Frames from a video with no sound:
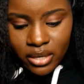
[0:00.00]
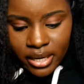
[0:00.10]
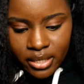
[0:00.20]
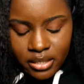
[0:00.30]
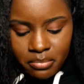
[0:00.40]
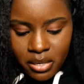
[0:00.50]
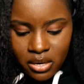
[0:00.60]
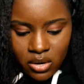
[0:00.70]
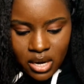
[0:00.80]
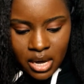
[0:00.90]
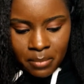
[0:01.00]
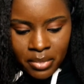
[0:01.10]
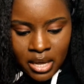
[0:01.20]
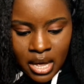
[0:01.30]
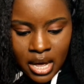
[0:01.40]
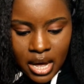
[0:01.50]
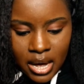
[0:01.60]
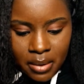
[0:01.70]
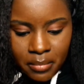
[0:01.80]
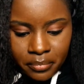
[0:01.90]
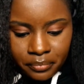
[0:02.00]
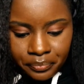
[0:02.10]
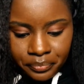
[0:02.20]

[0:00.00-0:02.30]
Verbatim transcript: like it to be, okay? Um,